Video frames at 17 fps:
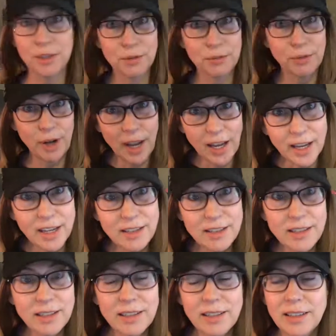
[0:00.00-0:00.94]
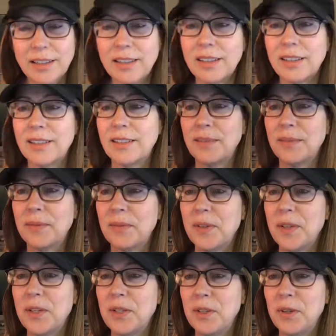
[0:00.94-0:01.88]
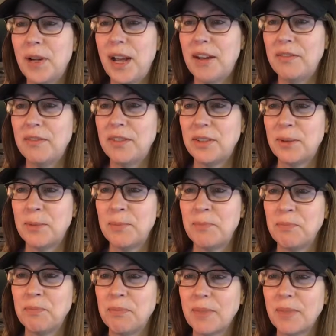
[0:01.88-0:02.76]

to write. You do have some